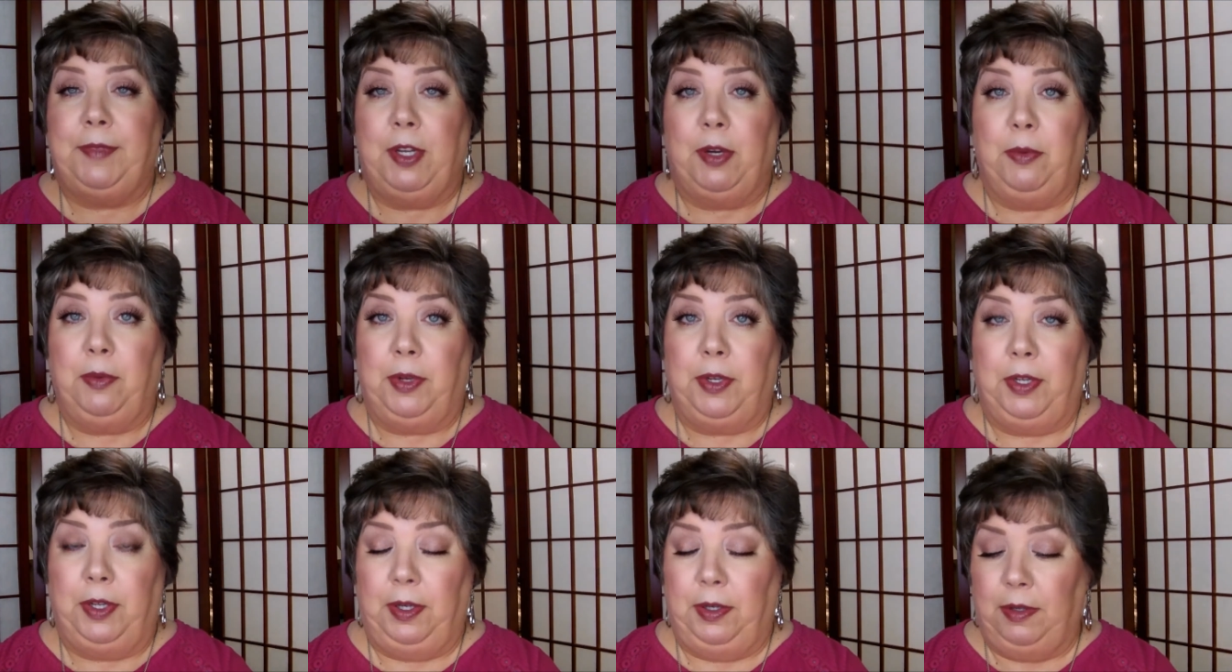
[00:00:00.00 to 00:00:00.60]
no
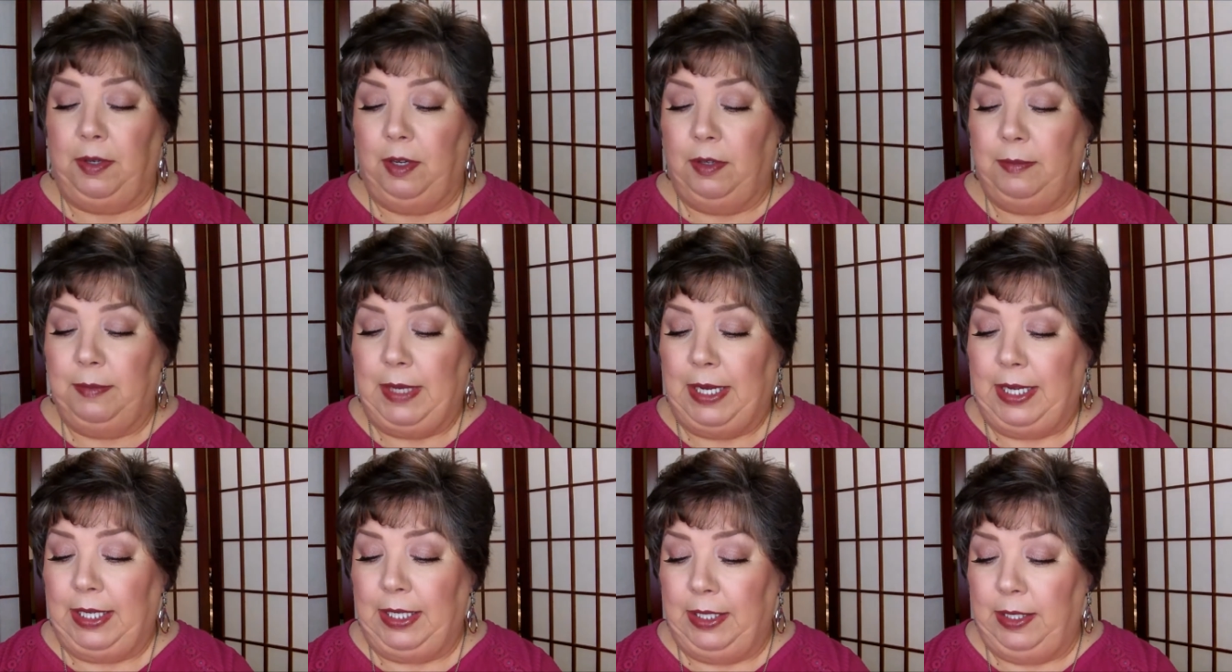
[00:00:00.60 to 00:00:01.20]
color on
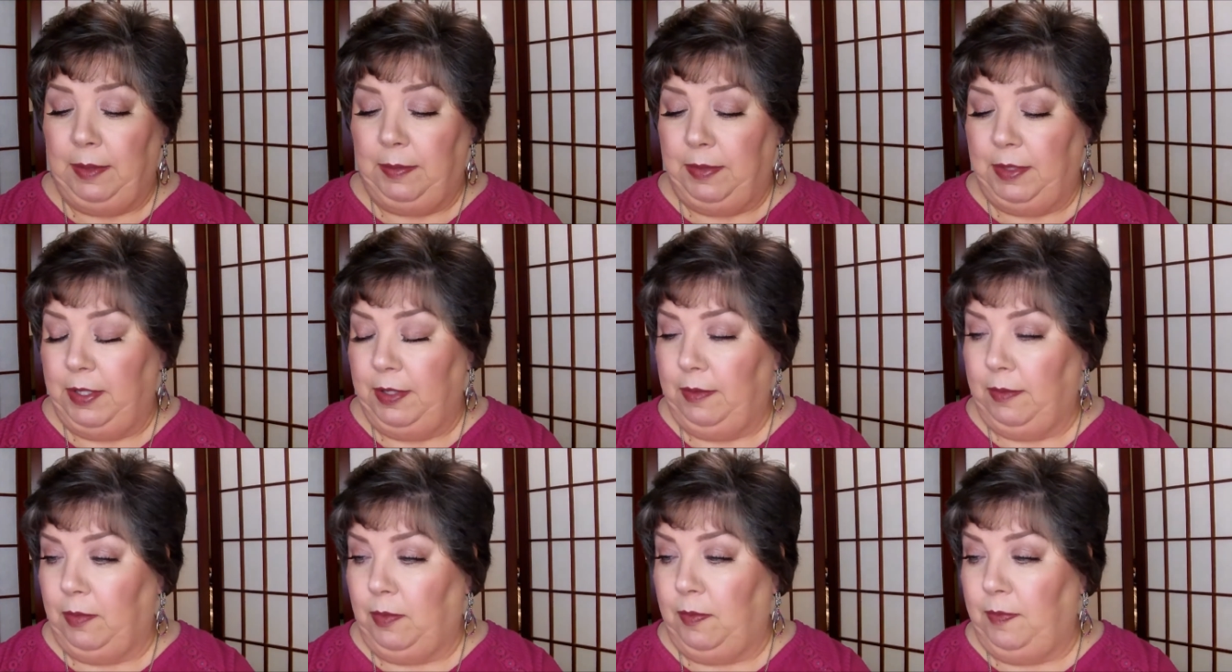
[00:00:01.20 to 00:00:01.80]
my
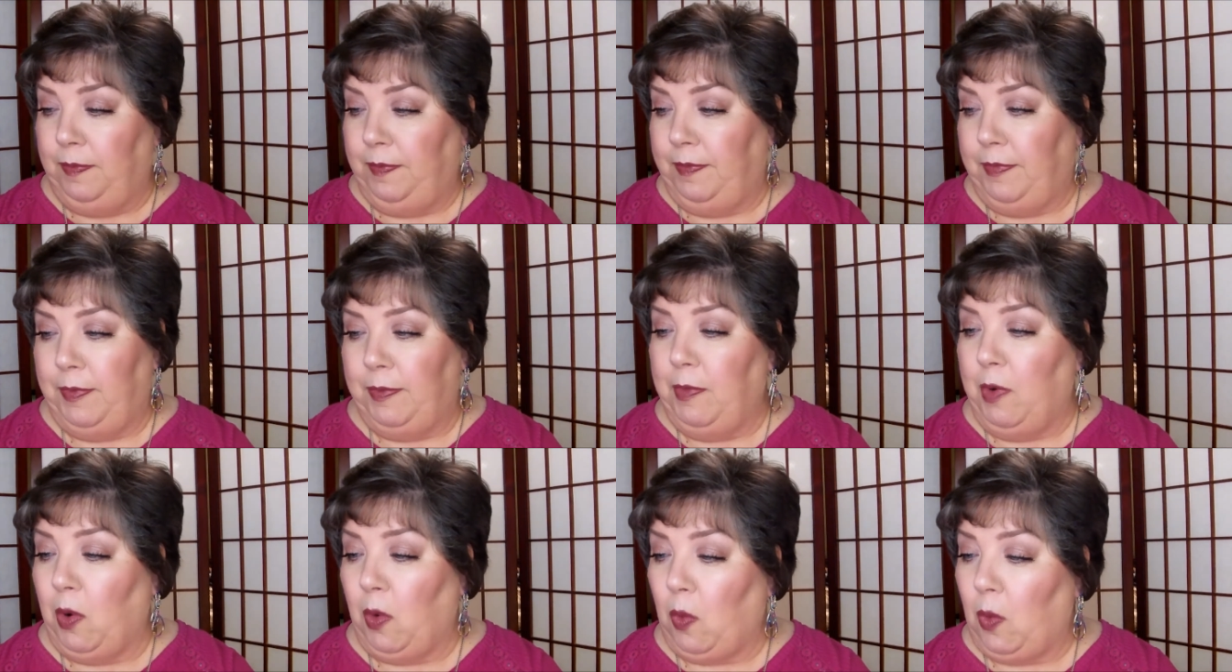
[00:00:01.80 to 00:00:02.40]
lips,
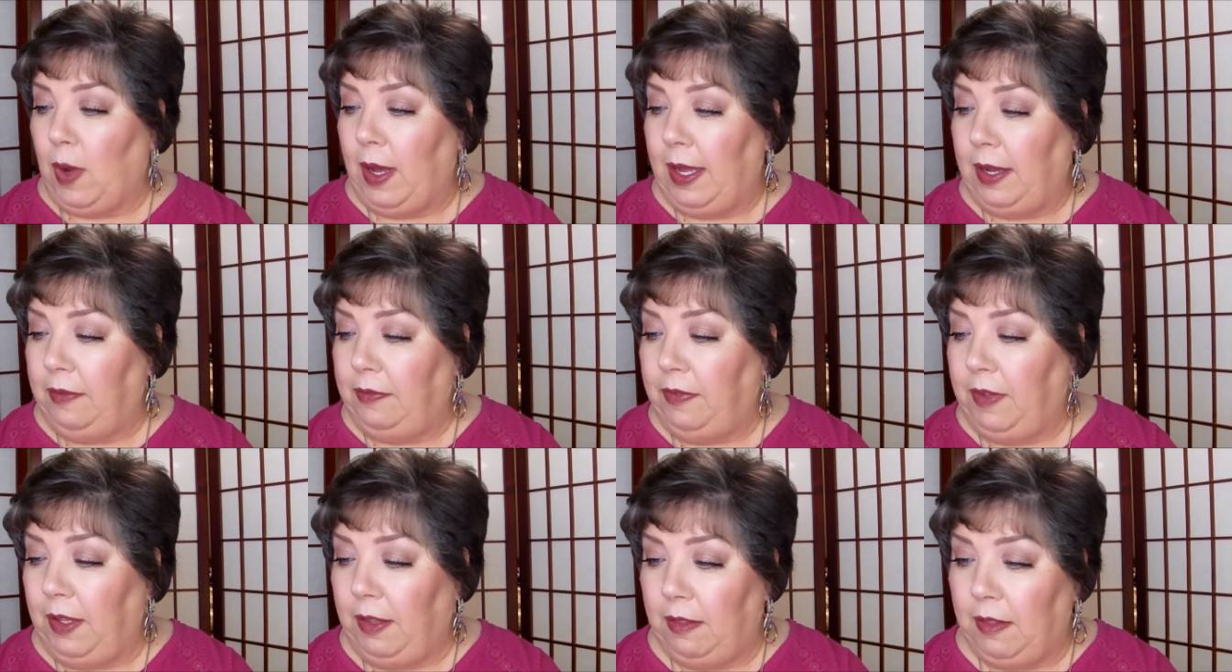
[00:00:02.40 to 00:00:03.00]
more white
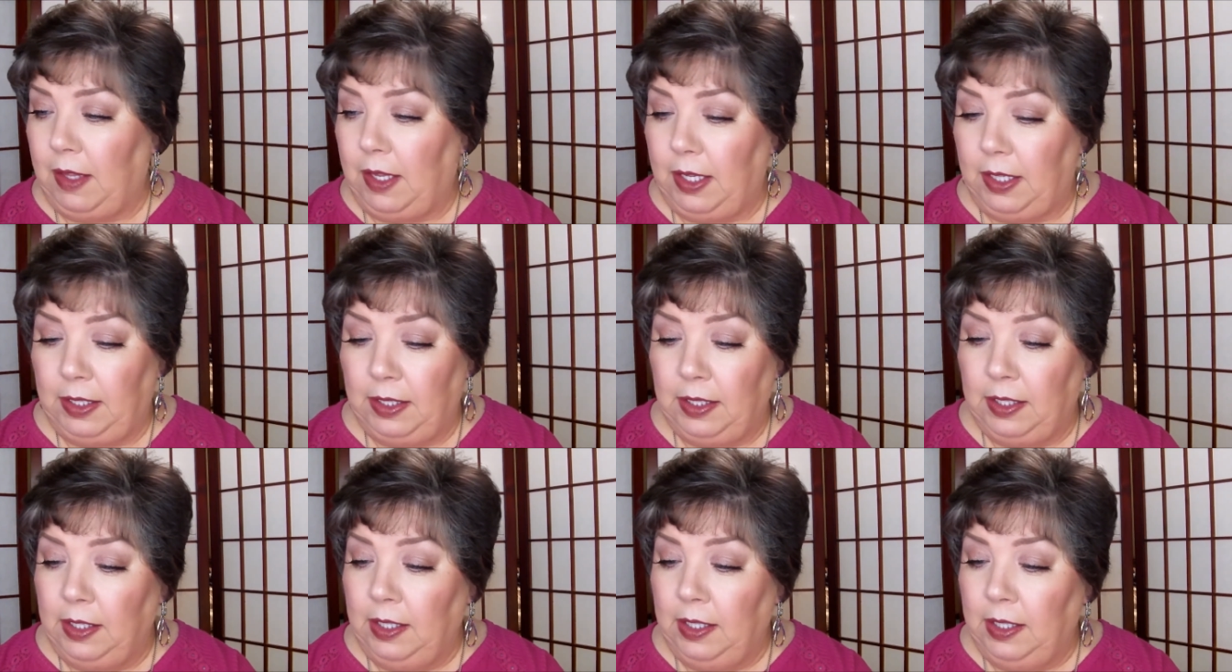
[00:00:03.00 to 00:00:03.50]
if anything.